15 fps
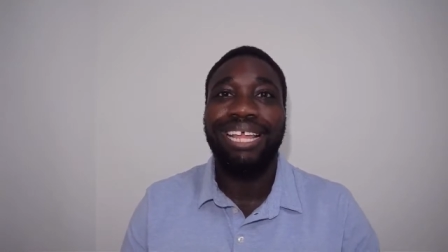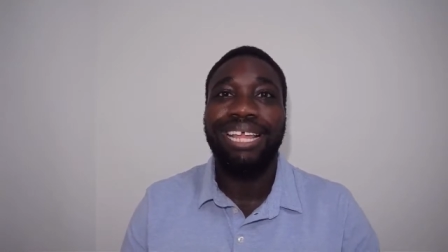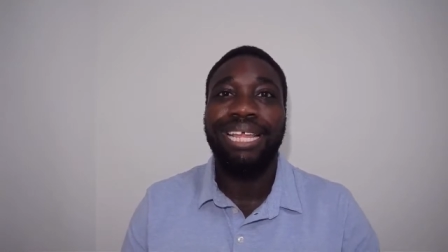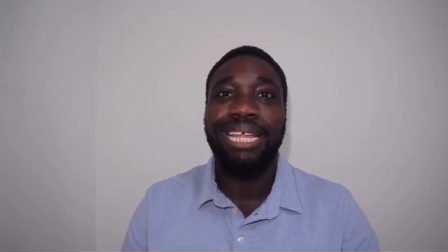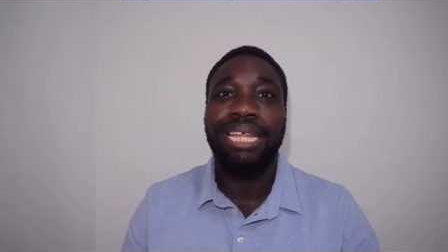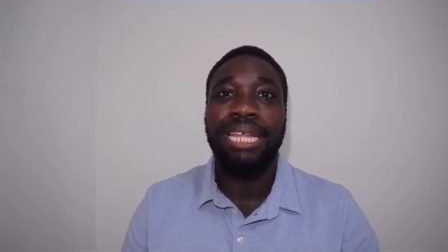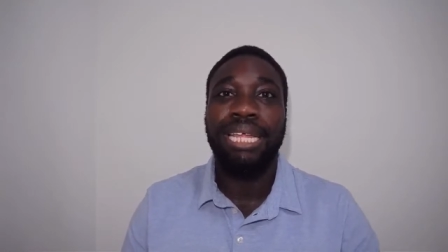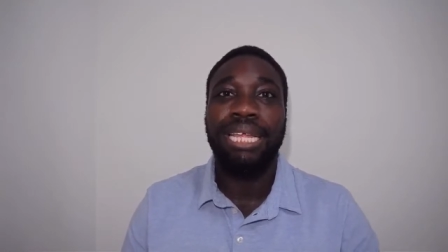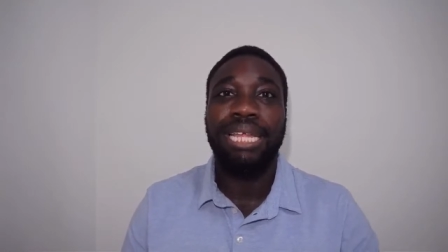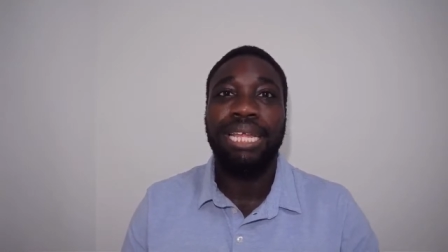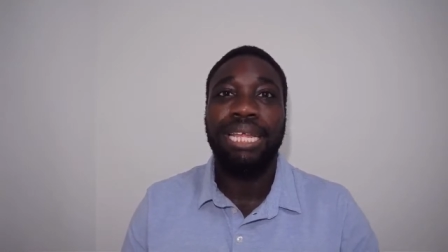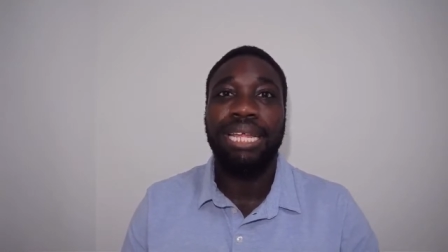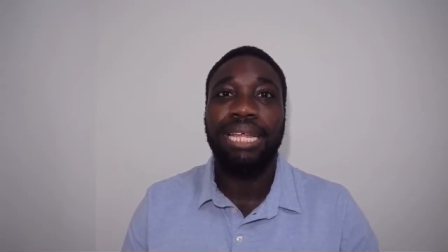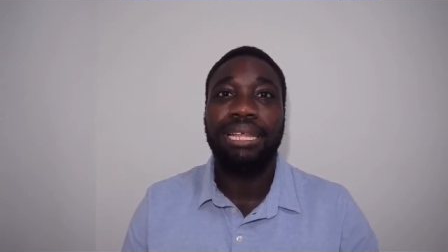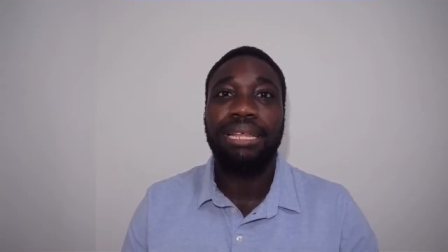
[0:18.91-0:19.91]

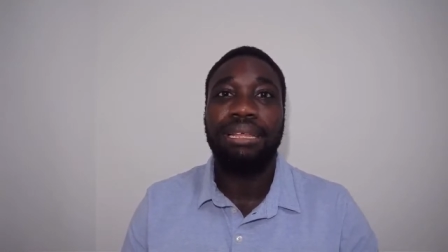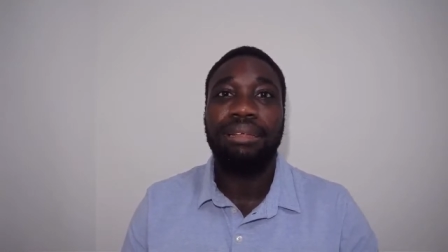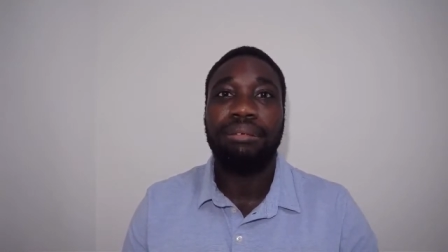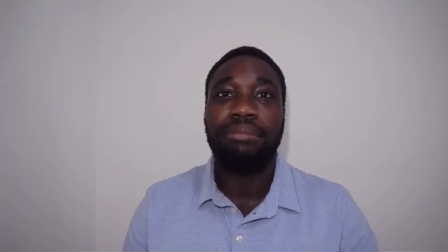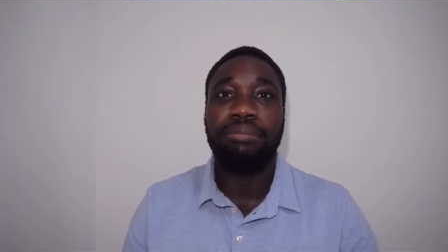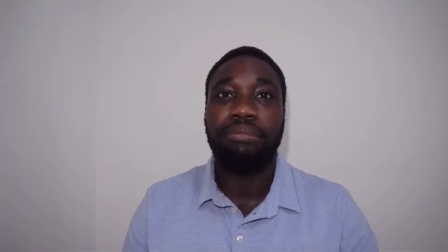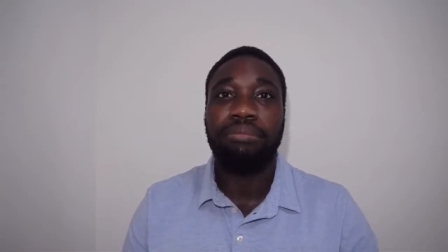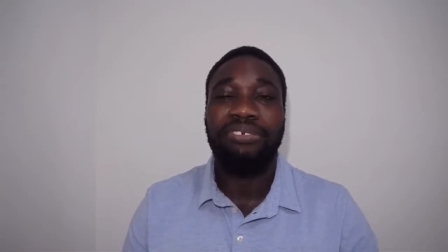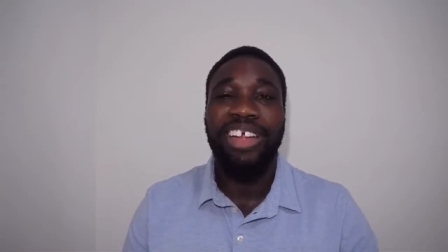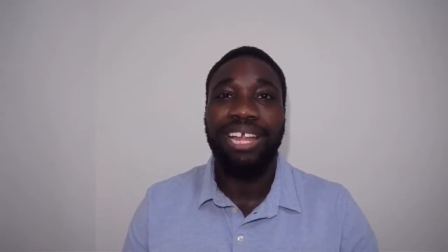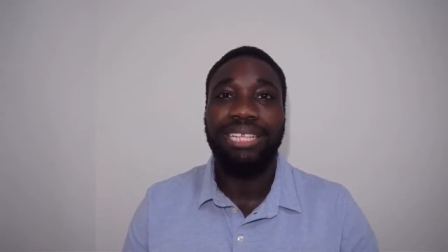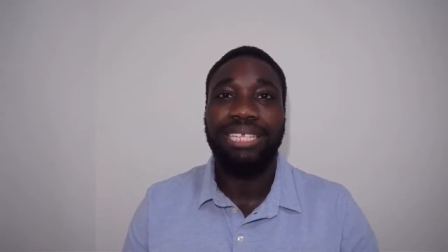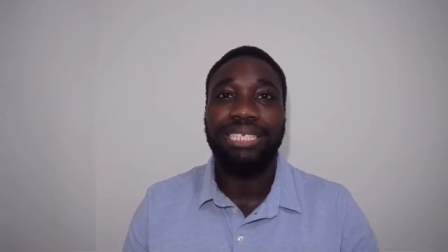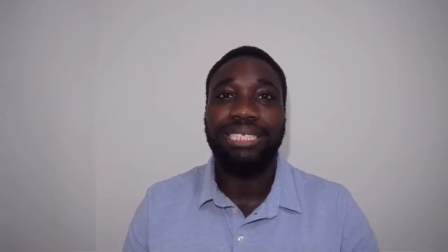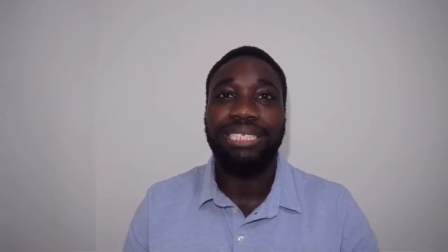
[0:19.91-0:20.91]
he
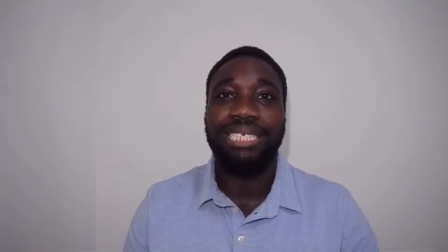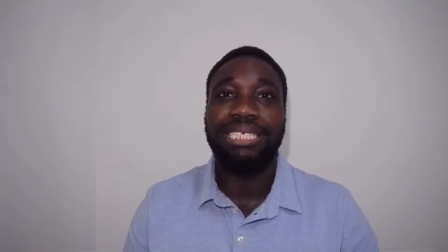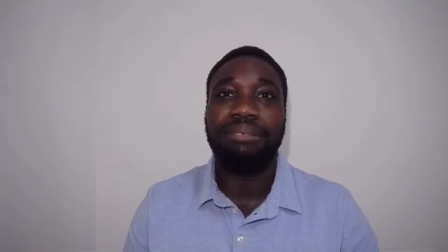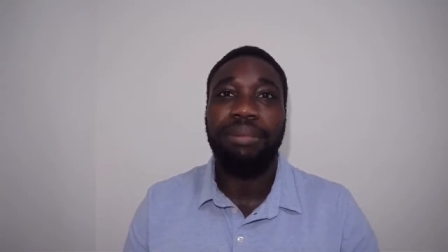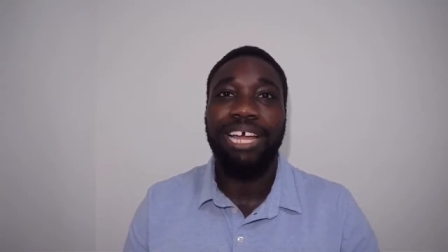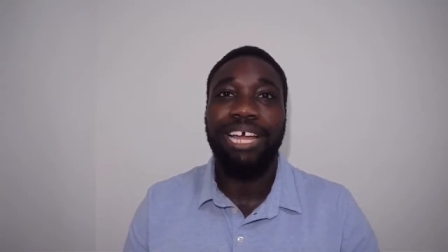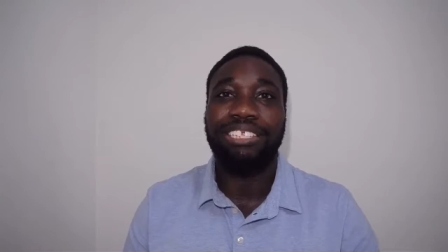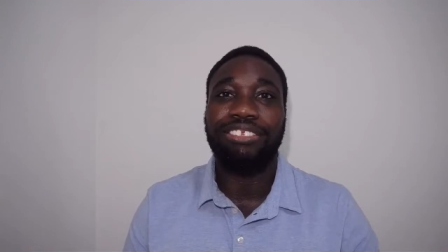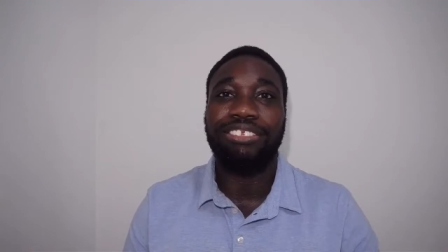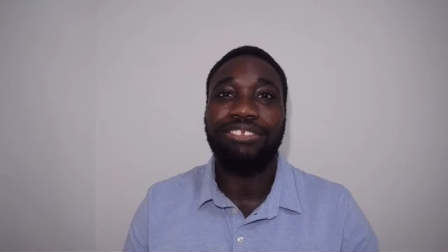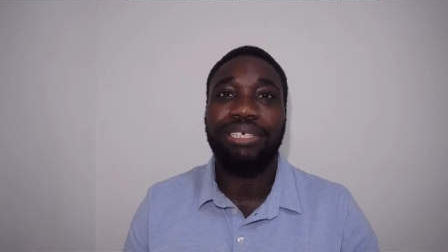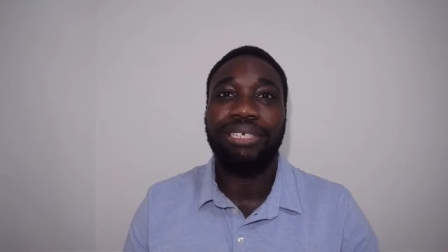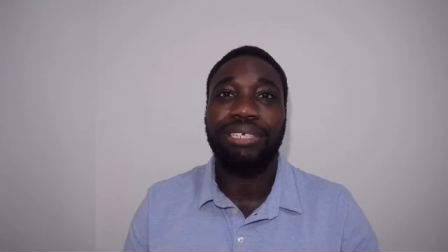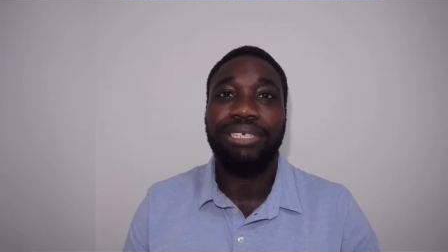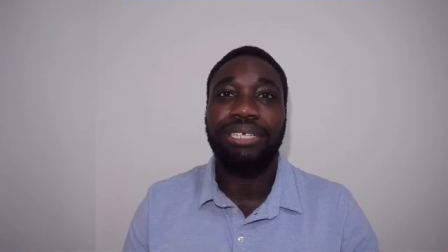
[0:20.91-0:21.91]
practiced this
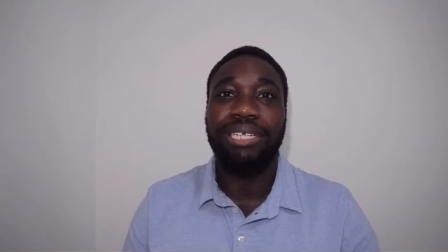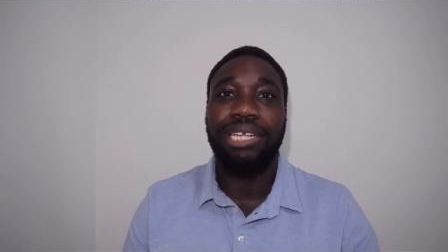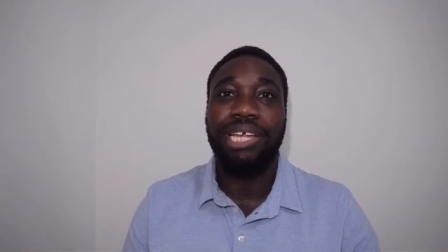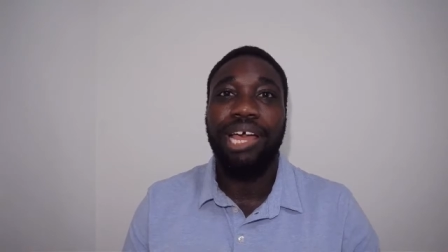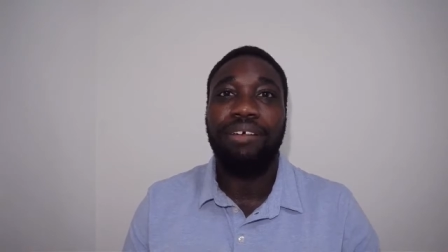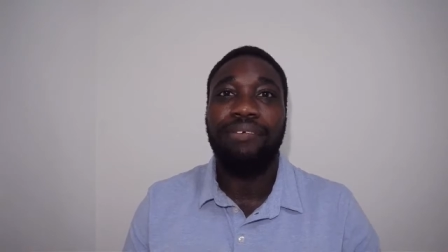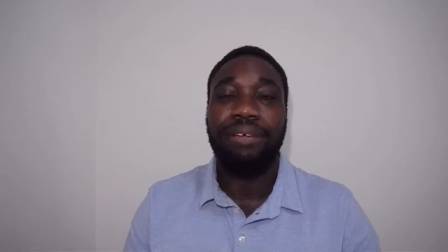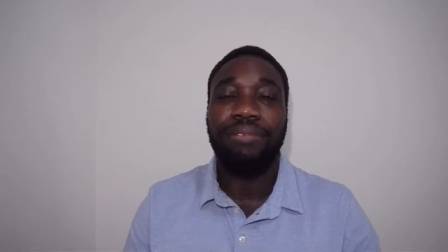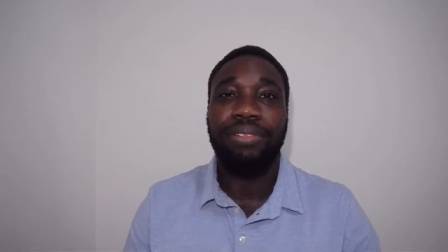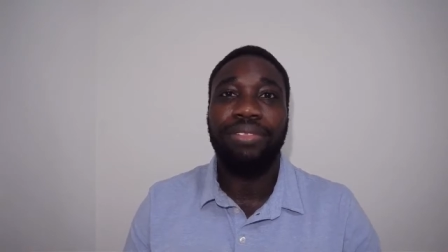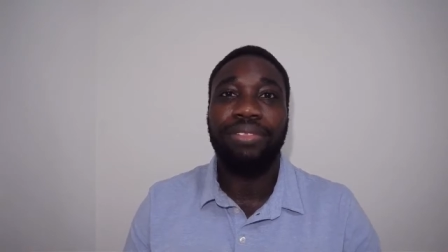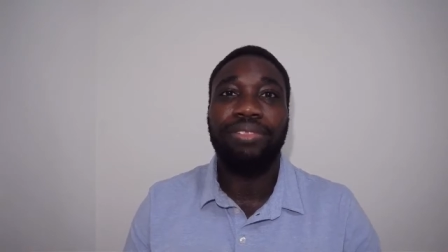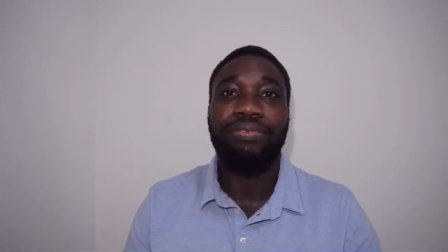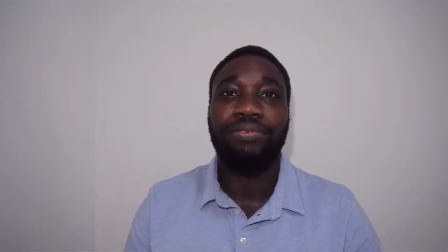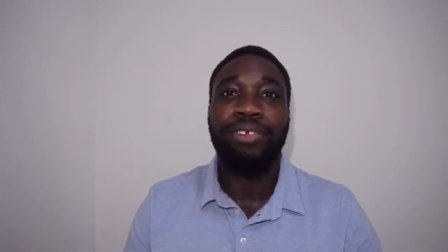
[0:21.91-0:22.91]
mantra of having
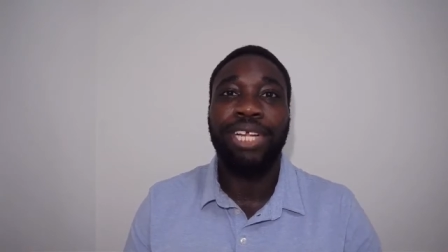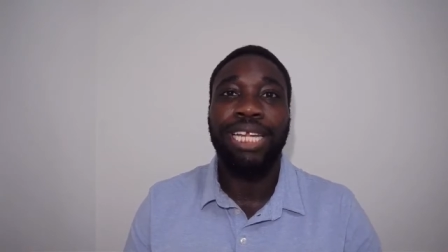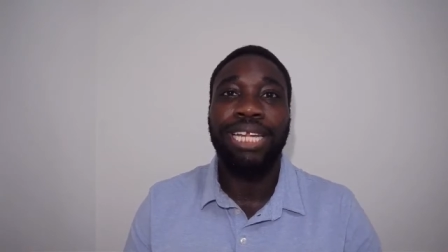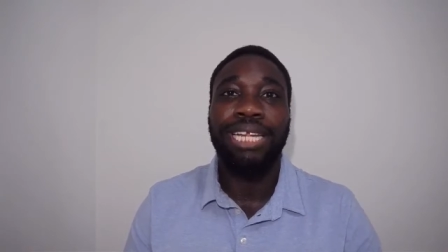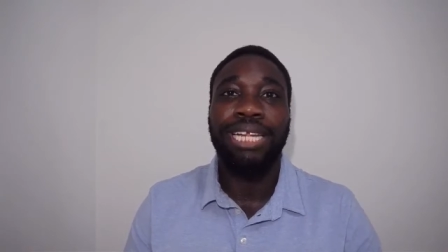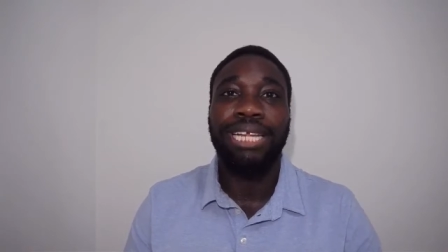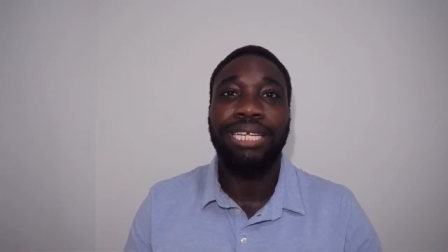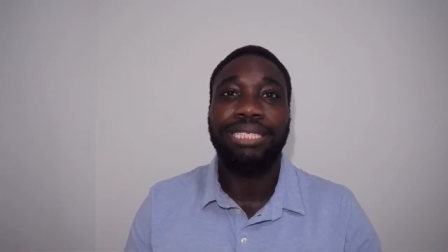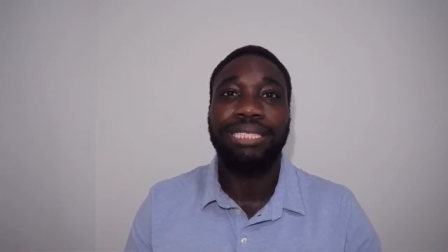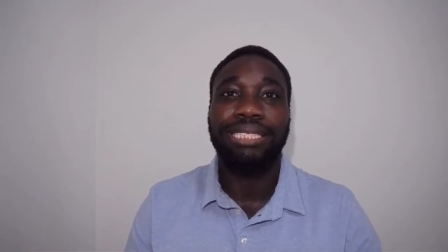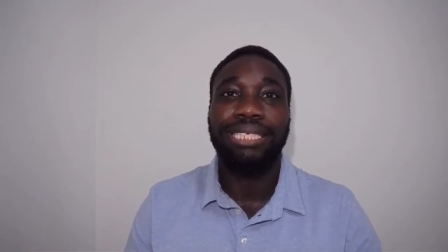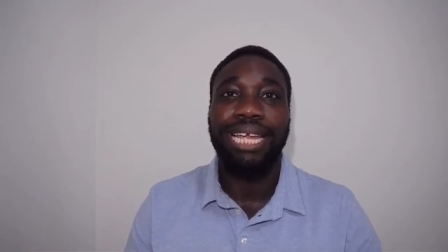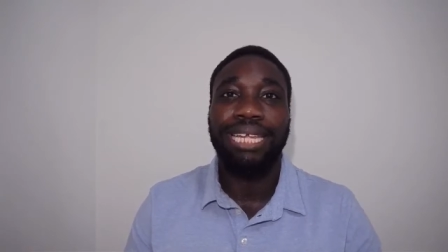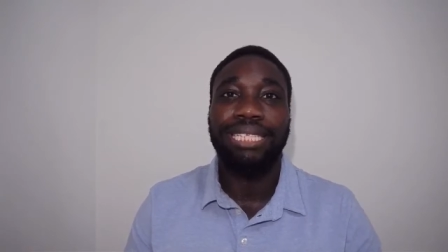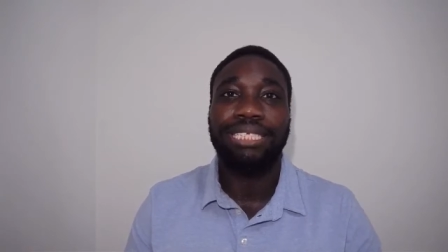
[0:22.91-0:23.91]
three
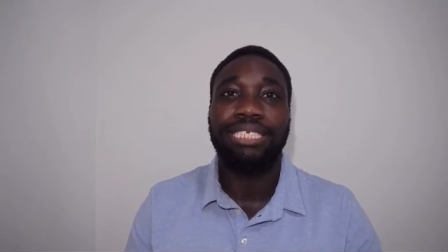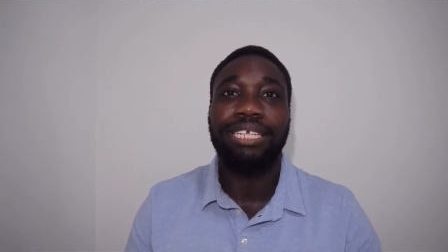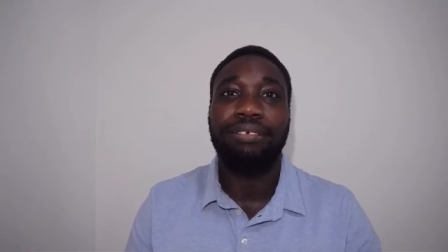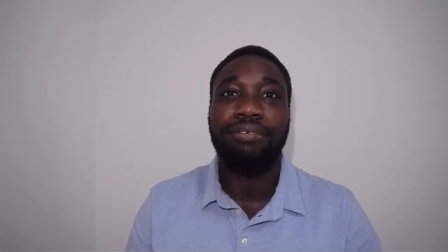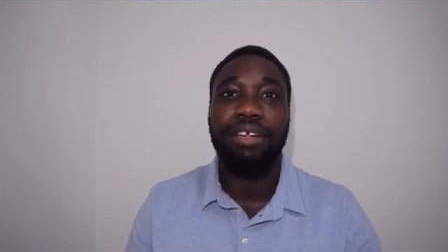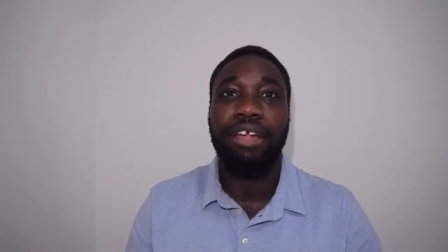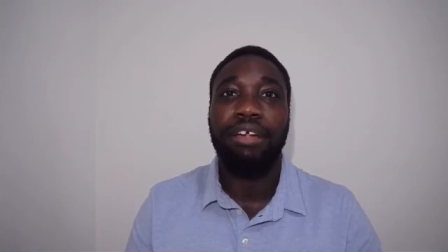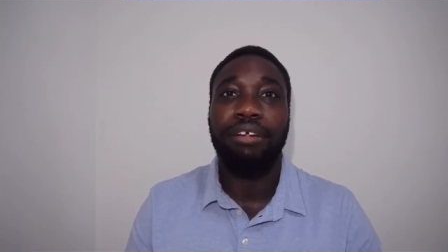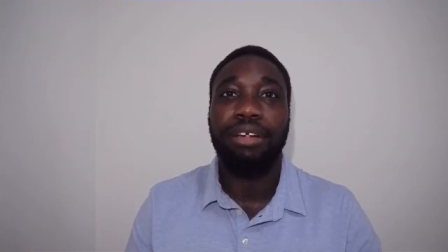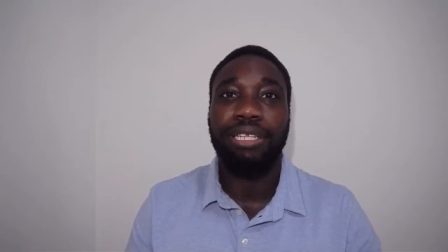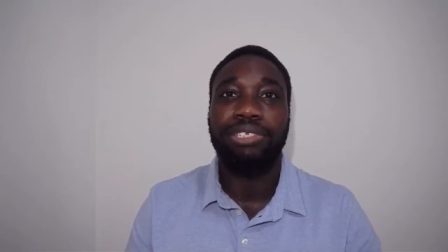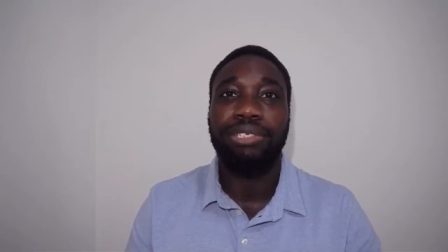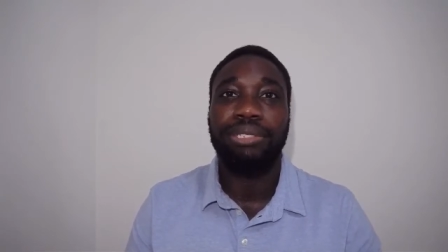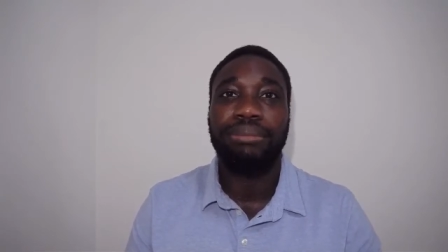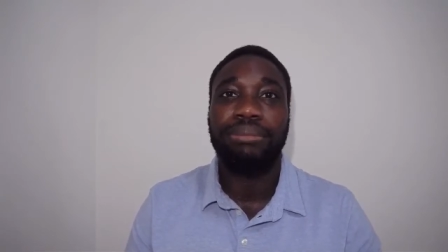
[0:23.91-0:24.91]
seconds of
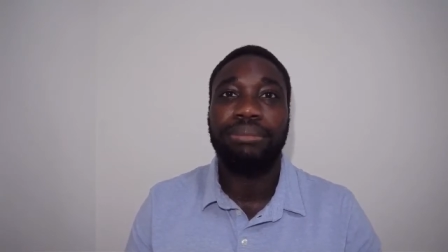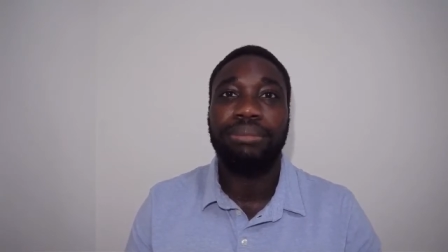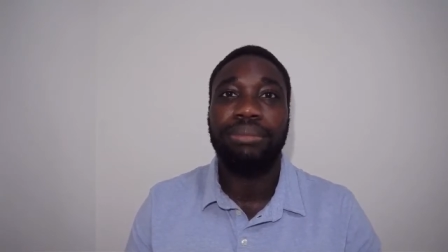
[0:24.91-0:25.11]
courage.